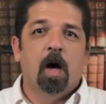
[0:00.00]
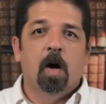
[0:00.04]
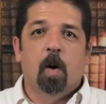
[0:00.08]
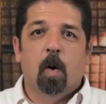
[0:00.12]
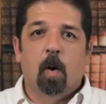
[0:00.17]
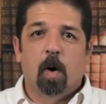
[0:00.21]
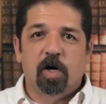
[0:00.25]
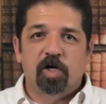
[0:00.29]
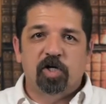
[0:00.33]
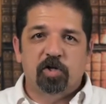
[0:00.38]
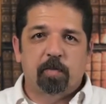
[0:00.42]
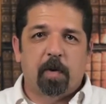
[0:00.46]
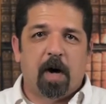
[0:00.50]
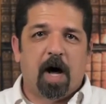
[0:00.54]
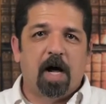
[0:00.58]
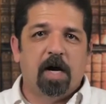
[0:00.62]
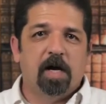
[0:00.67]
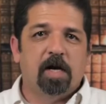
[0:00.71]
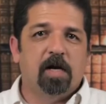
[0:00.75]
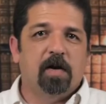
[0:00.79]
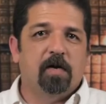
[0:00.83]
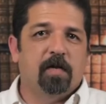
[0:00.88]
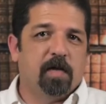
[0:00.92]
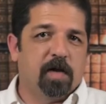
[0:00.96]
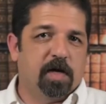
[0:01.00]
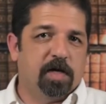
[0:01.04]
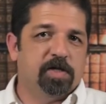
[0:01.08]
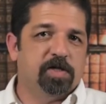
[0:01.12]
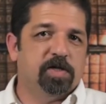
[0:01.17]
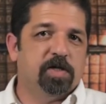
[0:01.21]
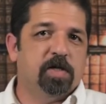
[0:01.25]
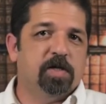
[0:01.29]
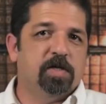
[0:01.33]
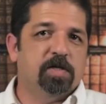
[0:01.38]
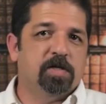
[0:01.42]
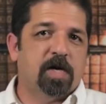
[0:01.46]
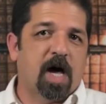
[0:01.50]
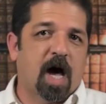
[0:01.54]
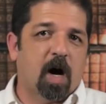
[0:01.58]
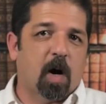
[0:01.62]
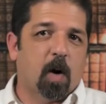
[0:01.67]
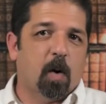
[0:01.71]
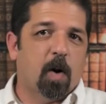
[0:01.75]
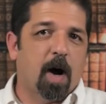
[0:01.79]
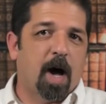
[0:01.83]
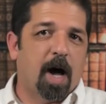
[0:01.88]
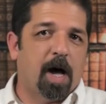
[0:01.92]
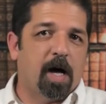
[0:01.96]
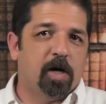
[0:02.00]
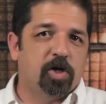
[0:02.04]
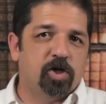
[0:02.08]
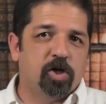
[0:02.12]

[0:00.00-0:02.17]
Corresponding to this, Zechariah